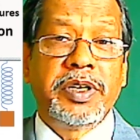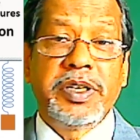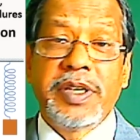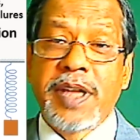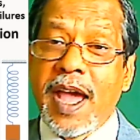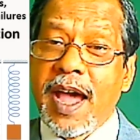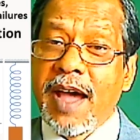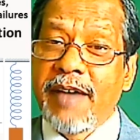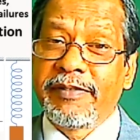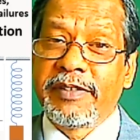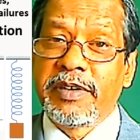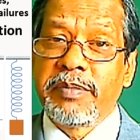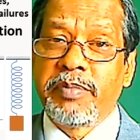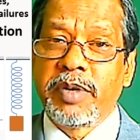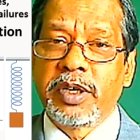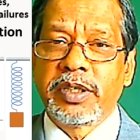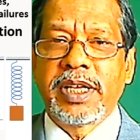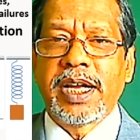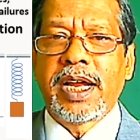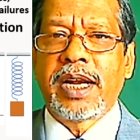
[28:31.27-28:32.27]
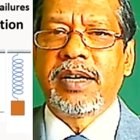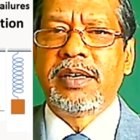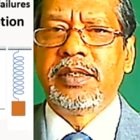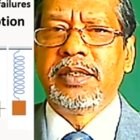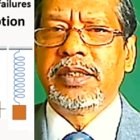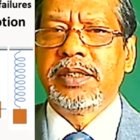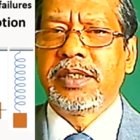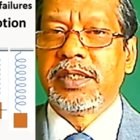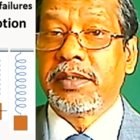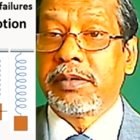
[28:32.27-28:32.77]
You have to put that
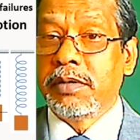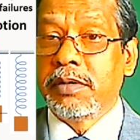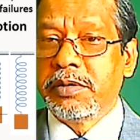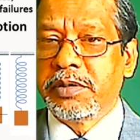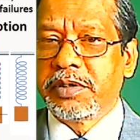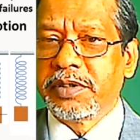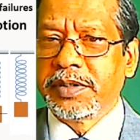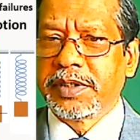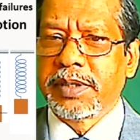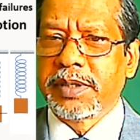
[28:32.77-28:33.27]
in the conclusion